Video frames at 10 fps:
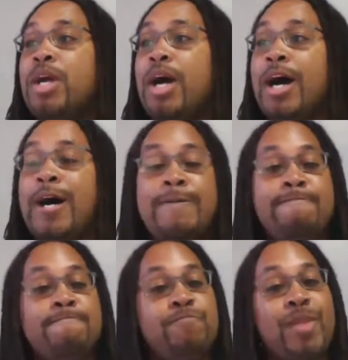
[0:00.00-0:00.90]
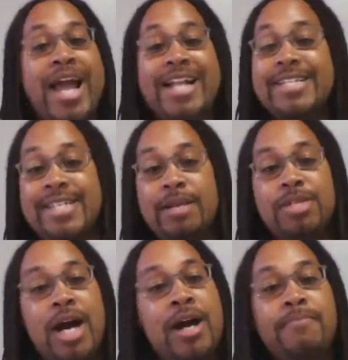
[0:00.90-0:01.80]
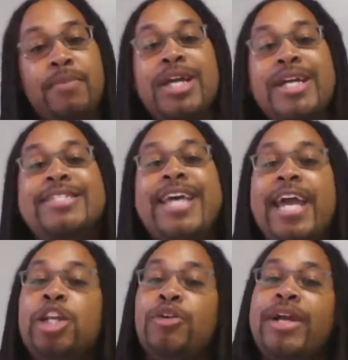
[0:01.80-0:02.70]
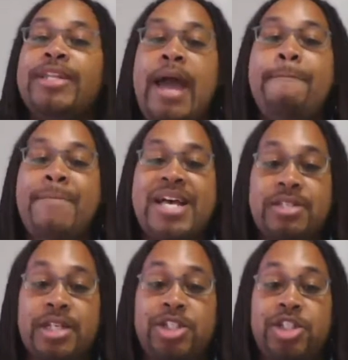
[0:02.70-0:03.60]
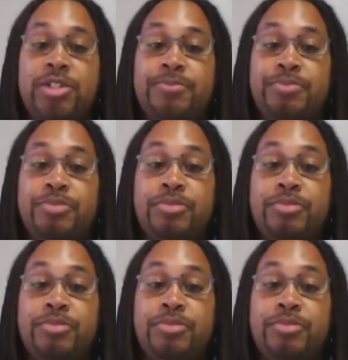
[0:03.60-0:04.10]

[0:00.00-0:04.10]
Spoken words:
At the same time, tailoring that message,